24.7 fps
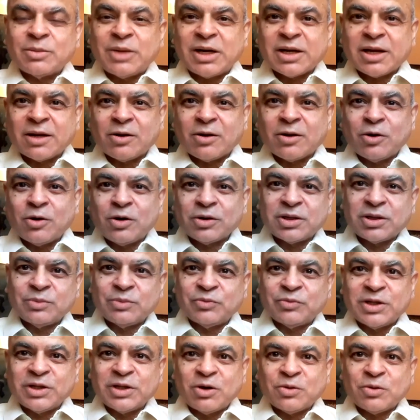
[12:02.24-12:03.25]
market long term
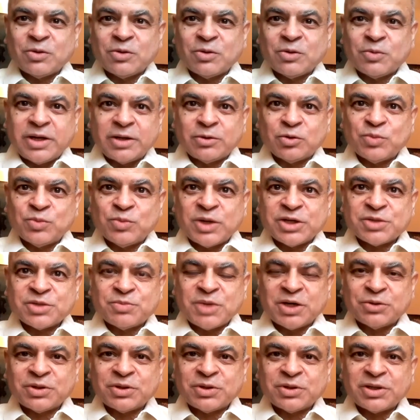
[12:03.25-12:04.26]
without worrying too much
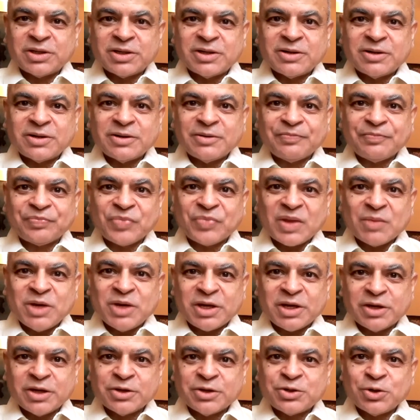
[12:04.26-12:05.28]
about
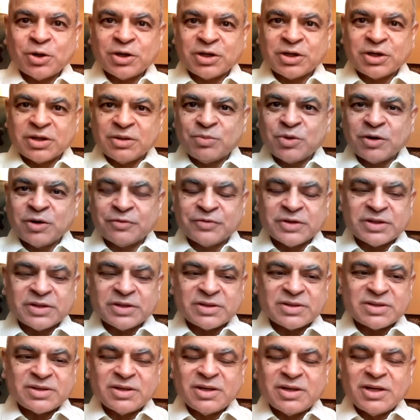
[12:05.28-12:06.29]
making short term
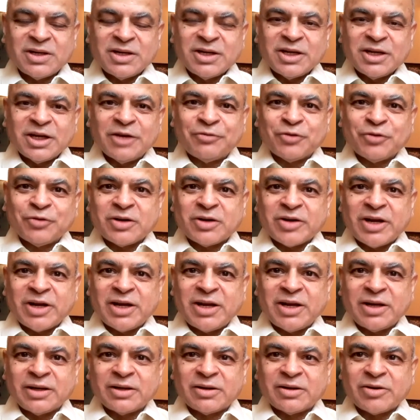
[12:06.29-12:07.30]
profits. If you are
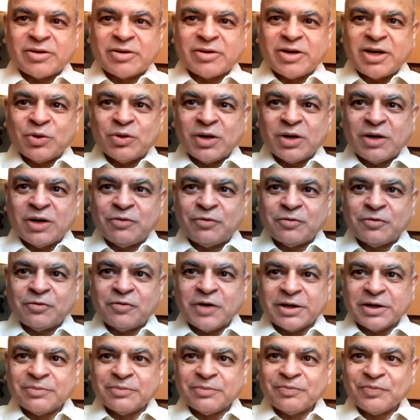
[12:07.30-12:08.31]
trading, trade purely for
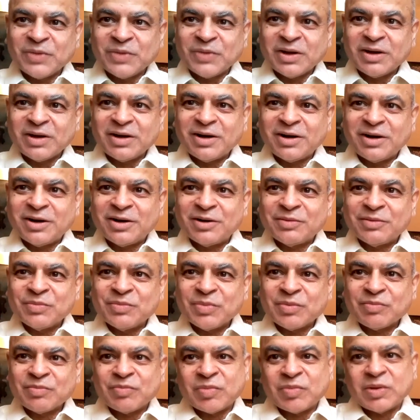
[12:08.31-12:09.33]
fun.
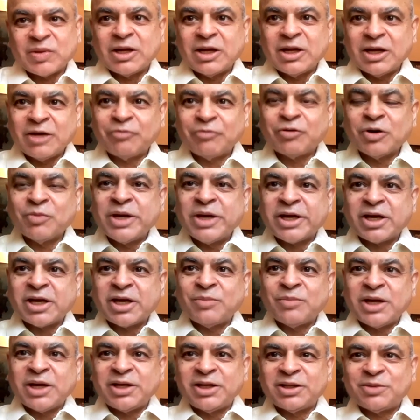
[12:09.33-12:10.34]
If you're making
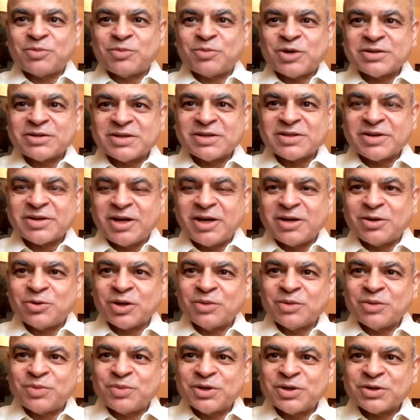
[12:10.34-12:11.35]
money in the process, great, you
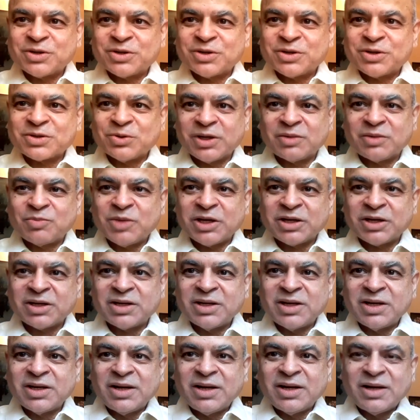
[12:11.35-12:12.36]
can pursue it. But